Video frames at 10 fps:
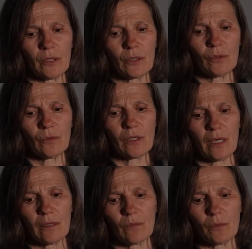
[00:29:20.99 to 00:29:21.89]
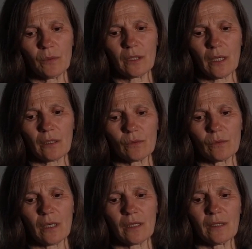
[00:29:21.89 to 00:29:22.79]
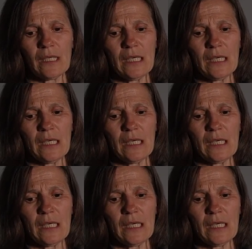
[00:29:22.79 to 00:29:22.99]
we can do then, what we can't do then.